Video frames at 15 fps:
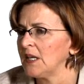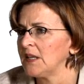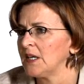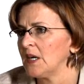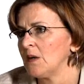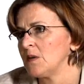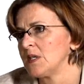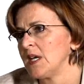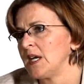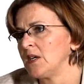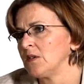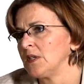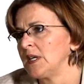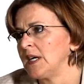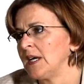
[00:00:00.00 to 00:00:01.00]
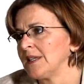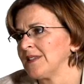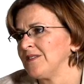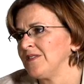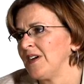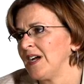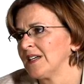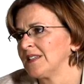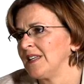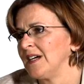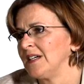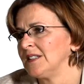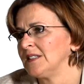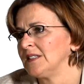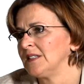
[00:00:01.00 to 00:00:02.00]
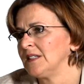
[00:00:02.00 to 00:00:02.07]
I think I was angry at the fact that,